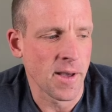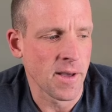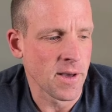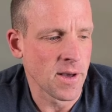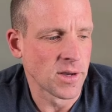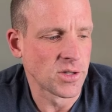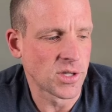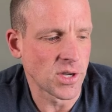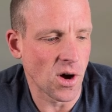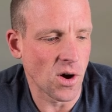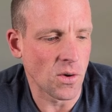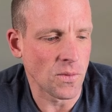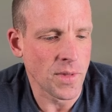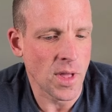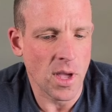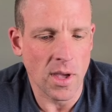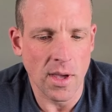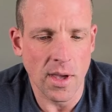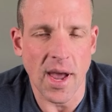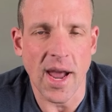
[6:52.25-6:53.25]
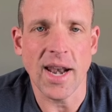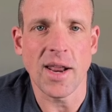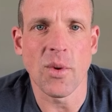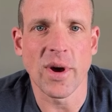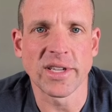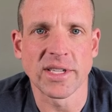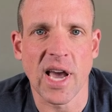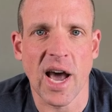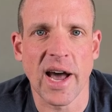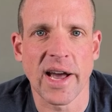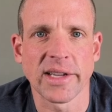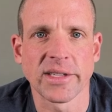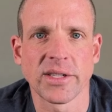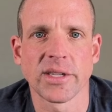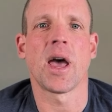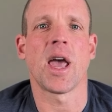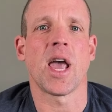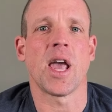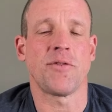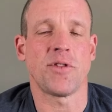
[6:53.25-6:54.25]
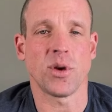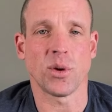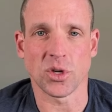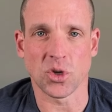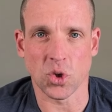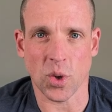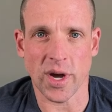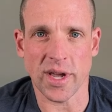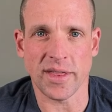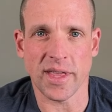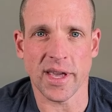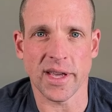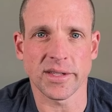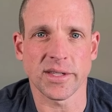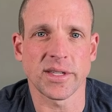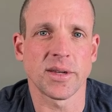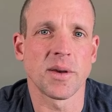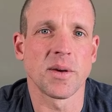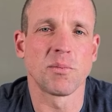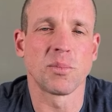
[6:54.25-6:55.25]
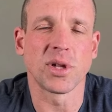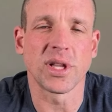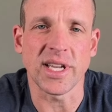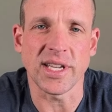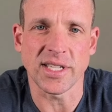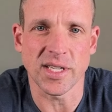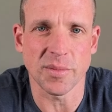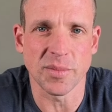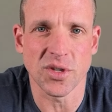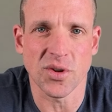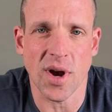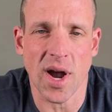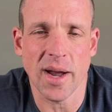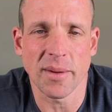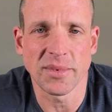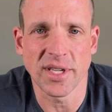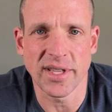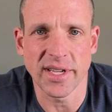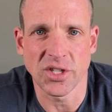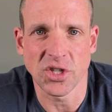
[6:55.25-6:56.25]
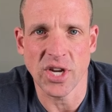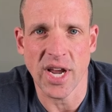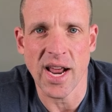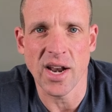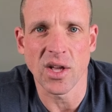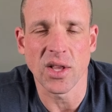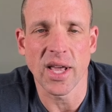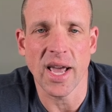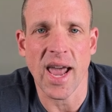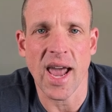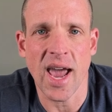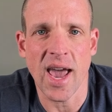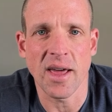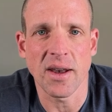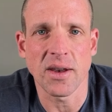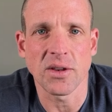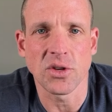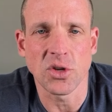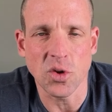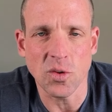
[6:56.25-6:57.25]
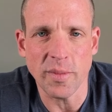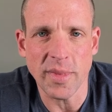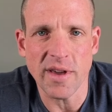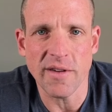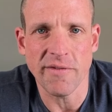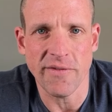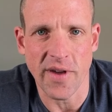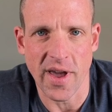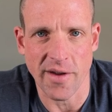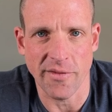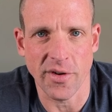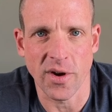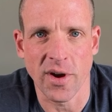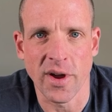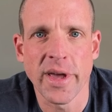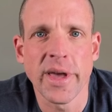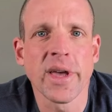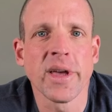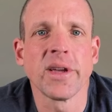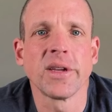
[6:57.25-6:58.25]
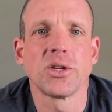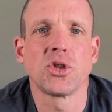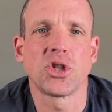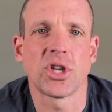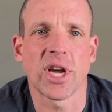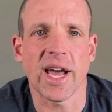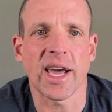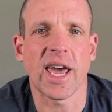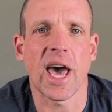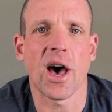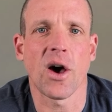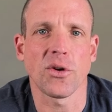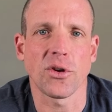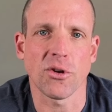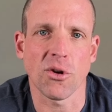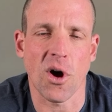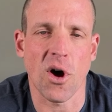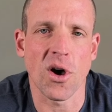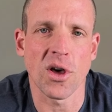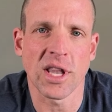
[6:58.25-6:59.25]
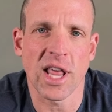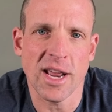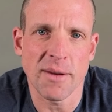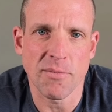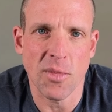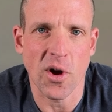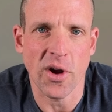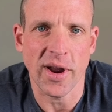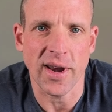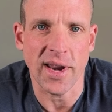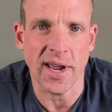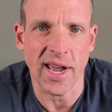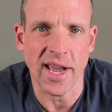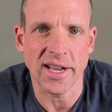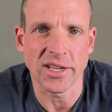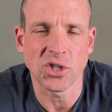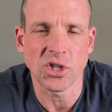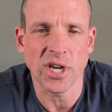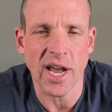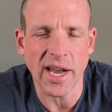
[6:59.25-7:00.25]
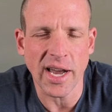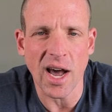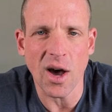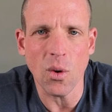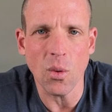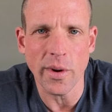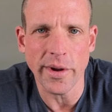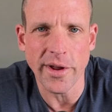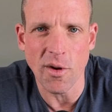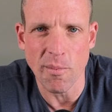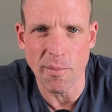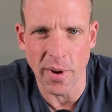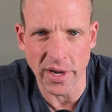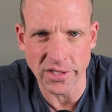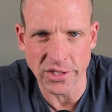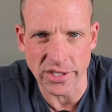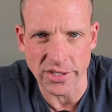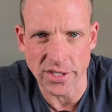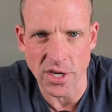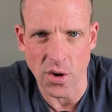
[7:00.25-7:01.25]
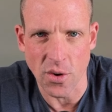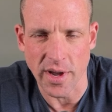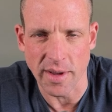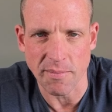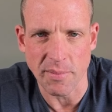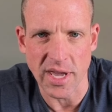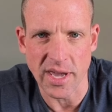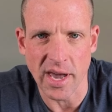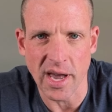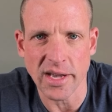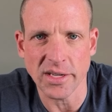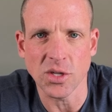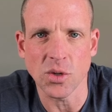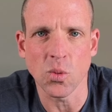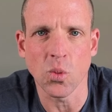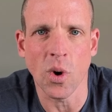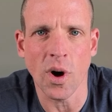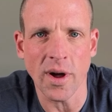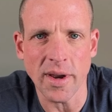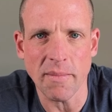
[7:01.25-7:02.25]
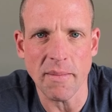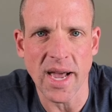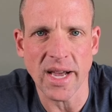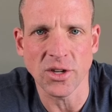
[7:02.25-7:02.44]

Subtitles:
So anyways, guys, if you enjoyed this, please subscribe to the channel and do me a favor, check out your online marketing and check out where your budget's going, because you want to make